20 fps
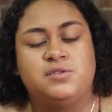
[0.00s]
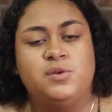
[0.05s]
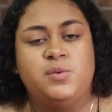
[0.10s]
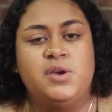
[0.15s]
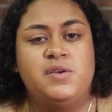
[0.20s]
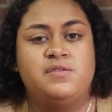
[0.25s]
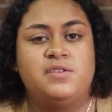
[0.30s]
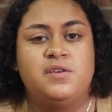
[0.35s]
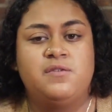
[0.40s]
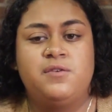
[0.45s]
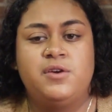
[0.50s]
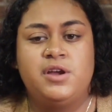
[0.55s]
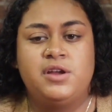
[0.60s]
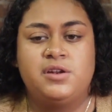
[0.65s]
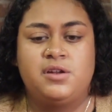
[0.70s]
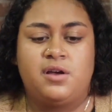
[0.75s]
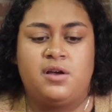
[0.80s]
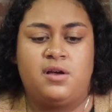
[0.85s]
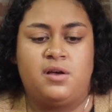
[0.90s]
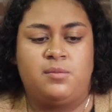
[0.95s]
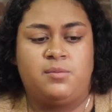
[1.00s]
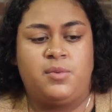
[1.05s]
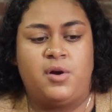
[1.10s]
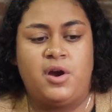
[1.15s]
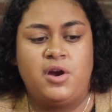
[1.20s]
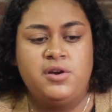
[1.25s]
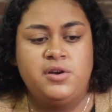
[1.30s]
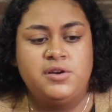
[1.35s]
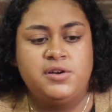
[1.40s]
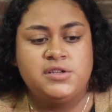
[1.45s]
we have different
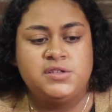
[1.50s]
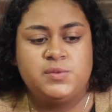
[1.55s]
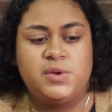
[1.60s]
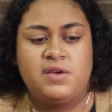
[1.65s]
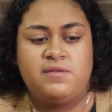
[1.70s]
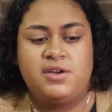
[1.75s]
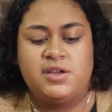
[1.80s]
partners. We have